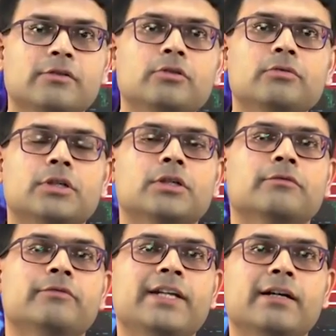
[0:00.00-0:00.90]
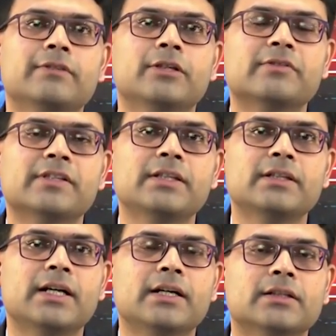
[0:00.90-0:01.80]
So, uh, we have now
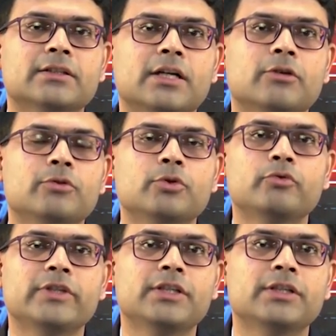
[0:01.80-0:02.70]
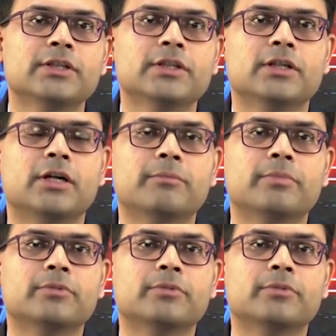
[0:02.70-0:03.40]
seen that uh, how do we uh,